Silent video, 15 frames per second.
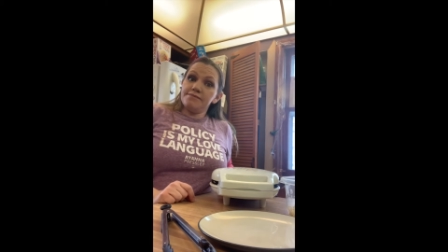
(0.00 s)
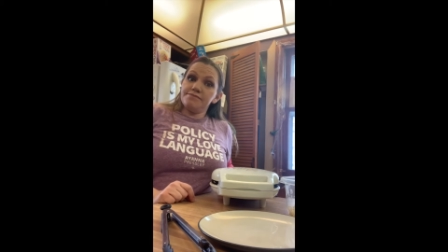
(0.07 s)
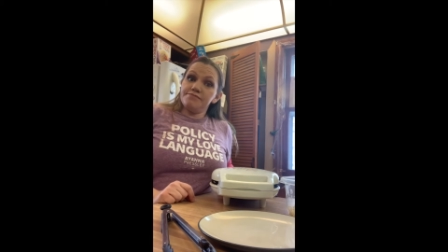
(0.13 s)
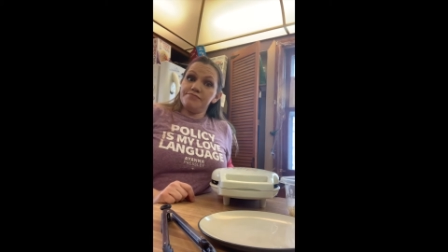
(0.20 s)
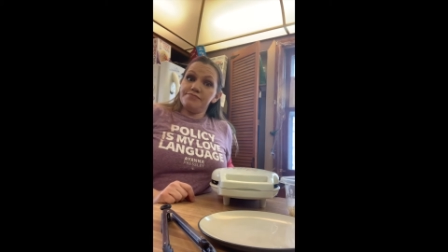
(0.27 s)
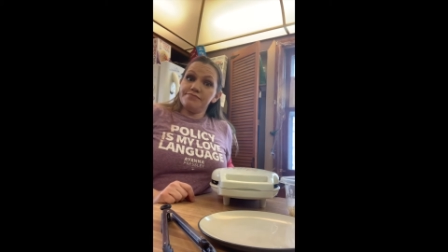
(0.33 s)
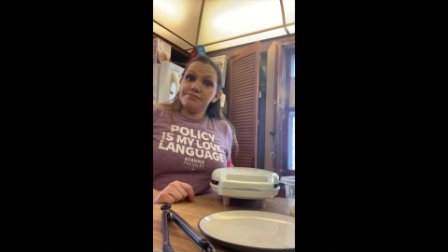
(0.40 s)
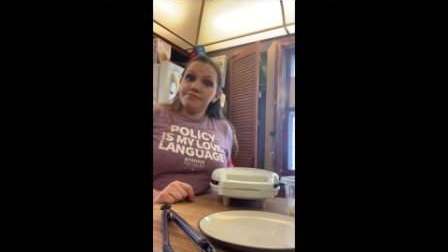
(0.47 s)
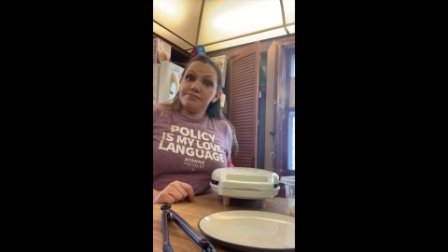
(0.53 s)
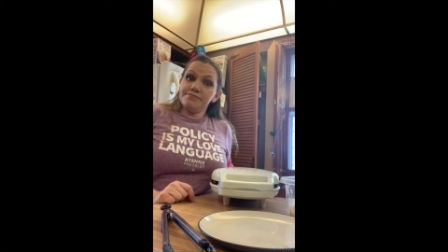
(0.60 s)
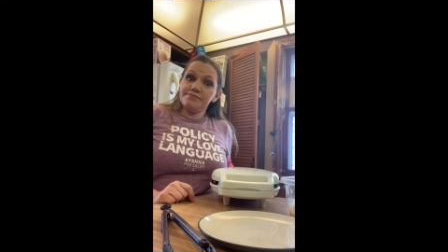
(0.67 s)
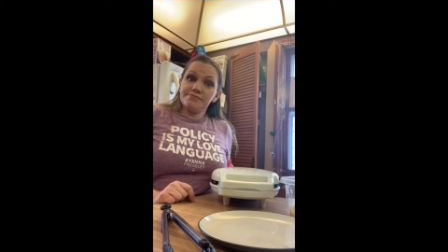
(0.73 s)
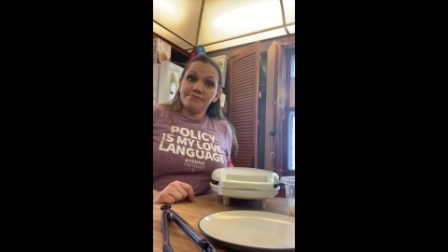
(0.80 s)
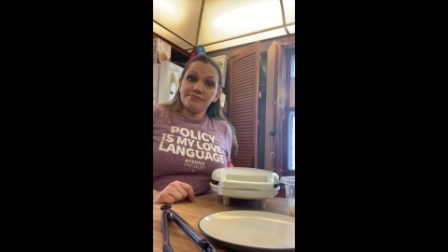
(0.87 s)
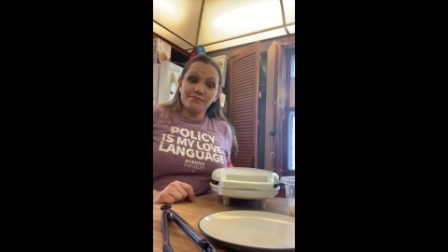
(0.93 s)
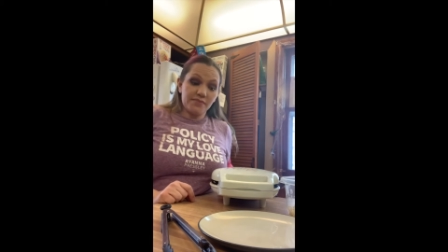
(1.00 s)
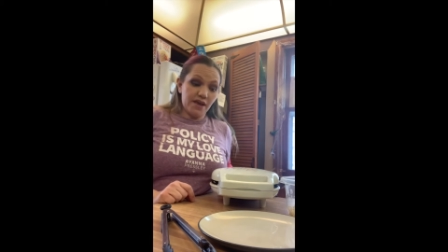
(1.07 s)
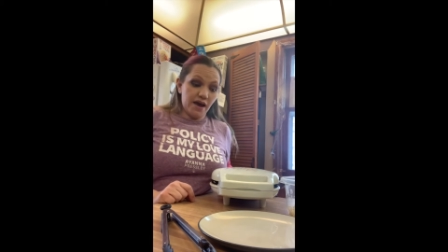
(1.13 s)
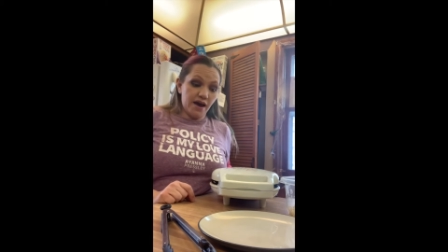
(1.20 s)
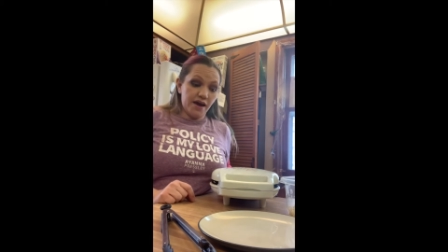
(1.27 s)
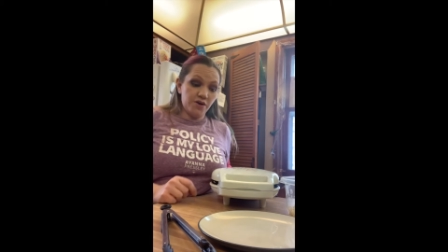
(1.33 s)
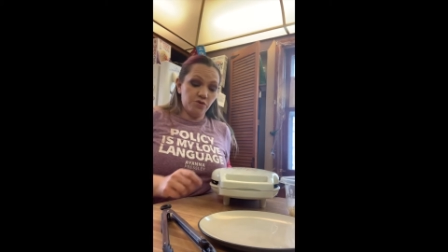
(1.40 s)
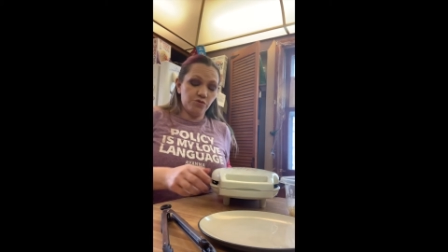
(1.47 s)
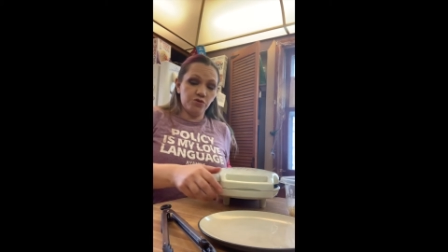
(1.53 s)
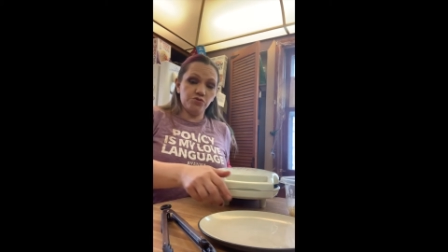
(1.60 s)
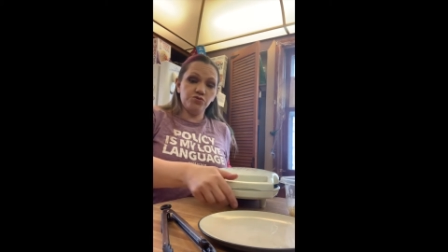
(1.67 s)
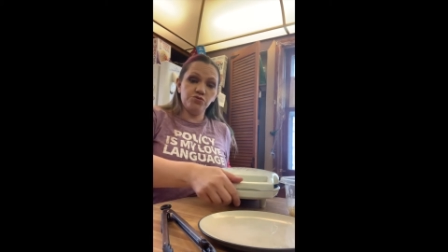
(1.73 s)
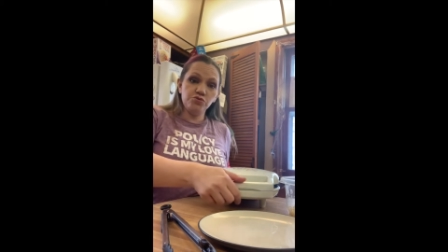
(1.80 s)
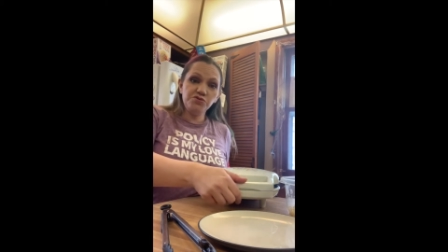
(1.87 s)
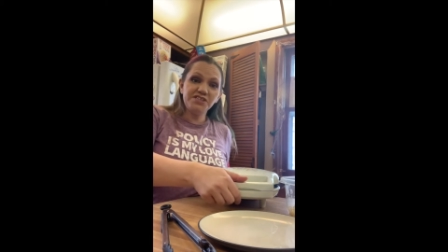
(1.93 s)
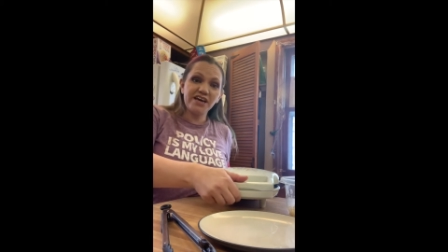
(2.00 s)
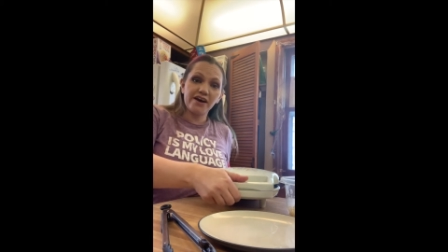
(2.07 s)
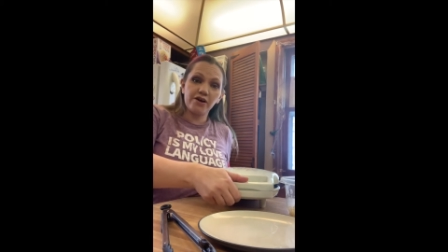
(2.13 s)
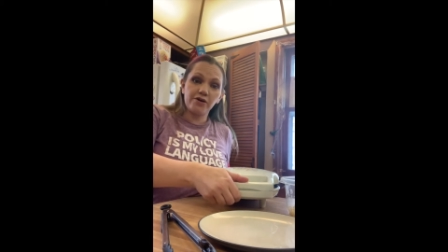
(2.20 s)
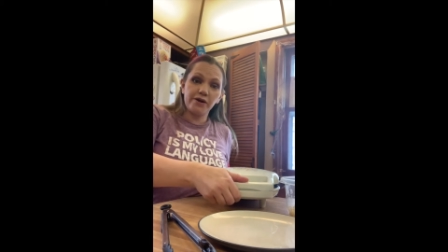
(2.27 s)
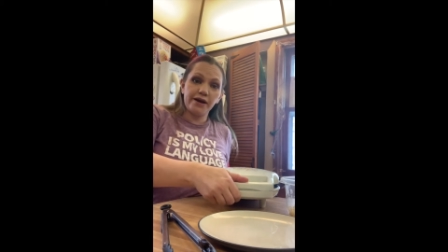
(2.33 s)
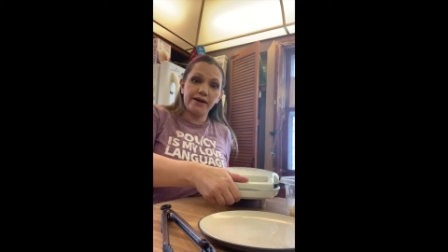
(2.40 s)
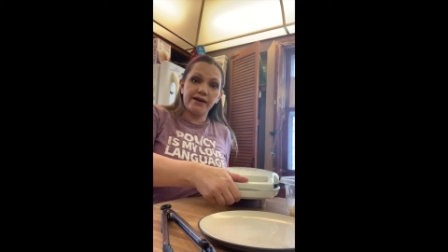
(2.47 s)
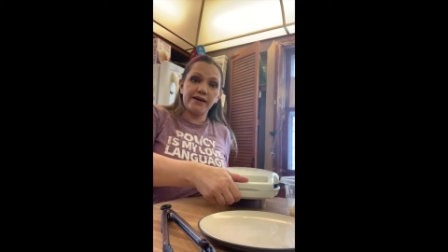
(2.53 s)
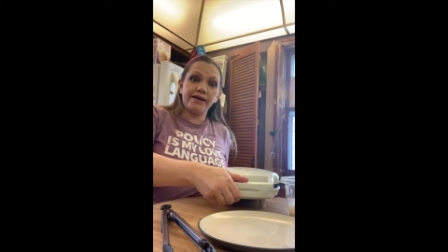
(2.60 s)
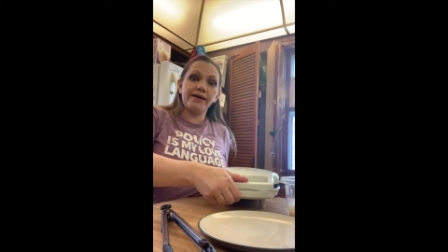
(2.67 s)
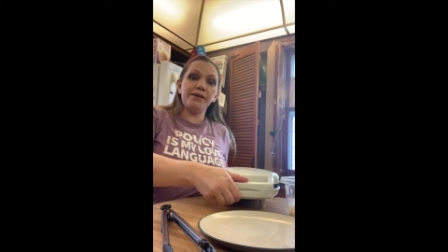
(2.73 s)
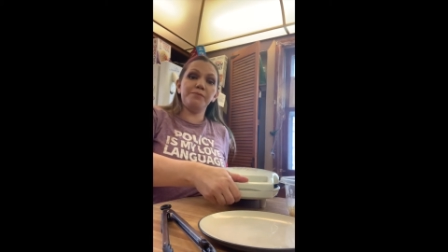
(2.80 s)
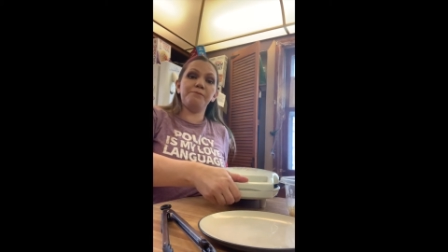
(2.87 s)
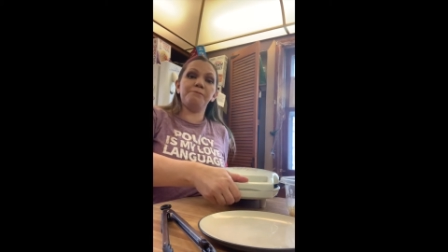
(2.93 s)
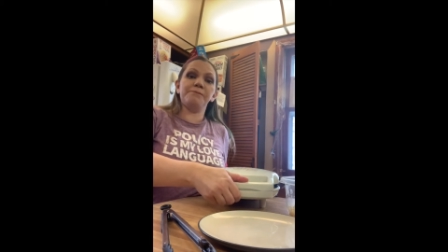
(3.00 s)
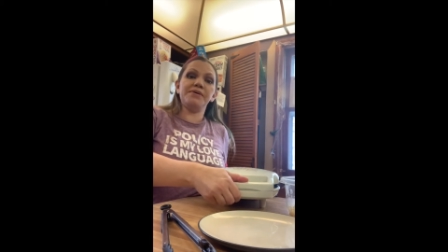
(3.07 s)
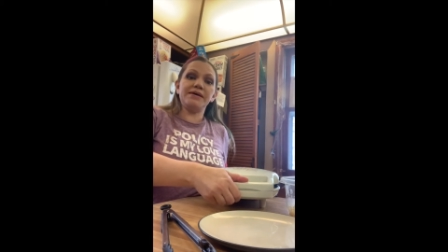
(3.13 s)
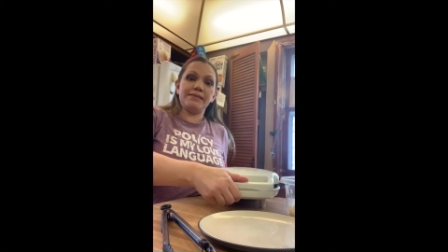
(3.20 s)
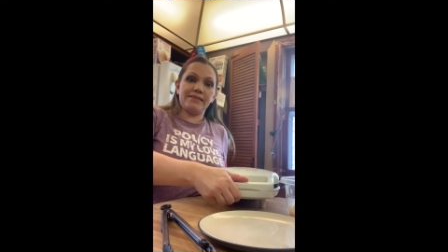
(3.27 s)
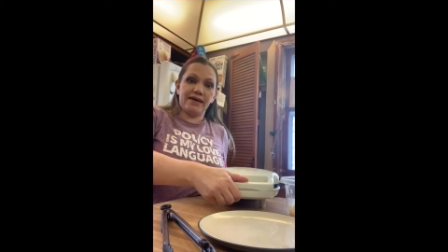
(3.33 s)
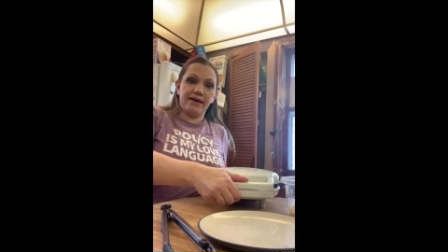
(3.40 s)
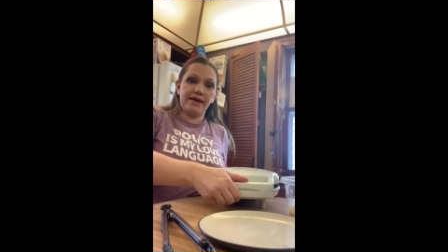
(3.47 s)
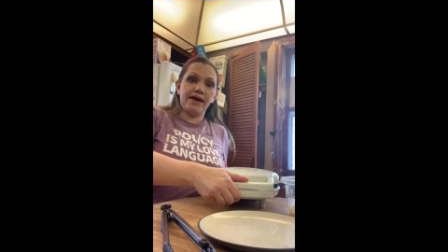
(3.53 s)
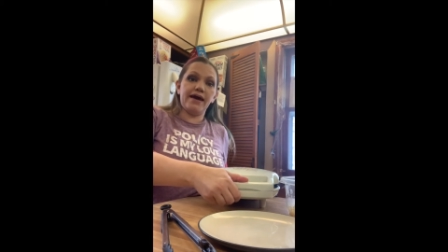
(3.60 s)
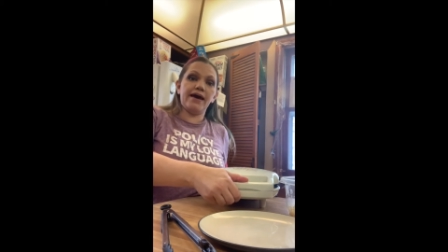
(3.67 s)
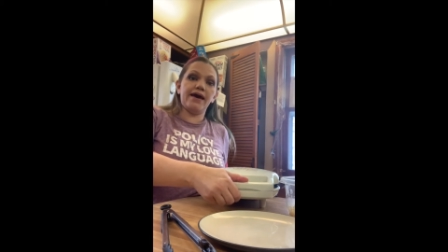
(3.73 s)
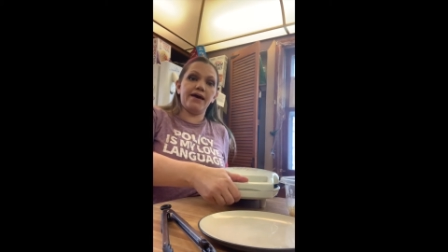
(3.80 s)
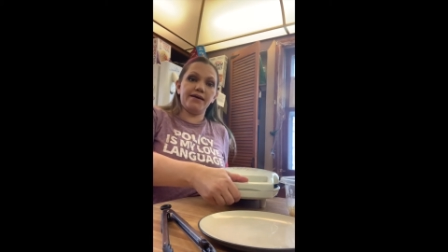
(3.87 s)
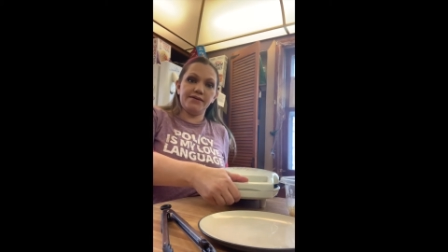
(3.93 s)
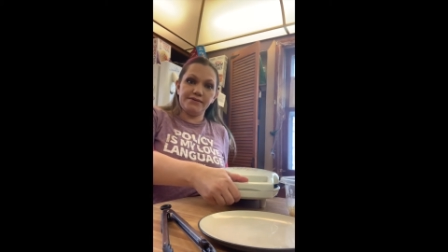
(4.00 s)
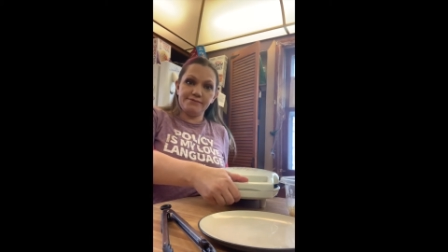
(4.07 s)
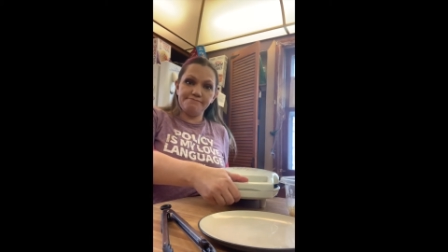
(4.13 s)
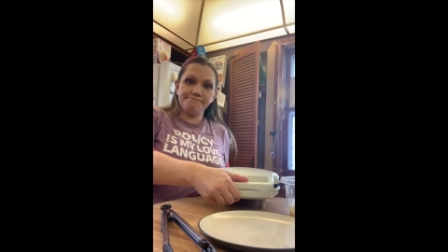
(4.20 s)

I need a longer I don't know who decorated it, but they had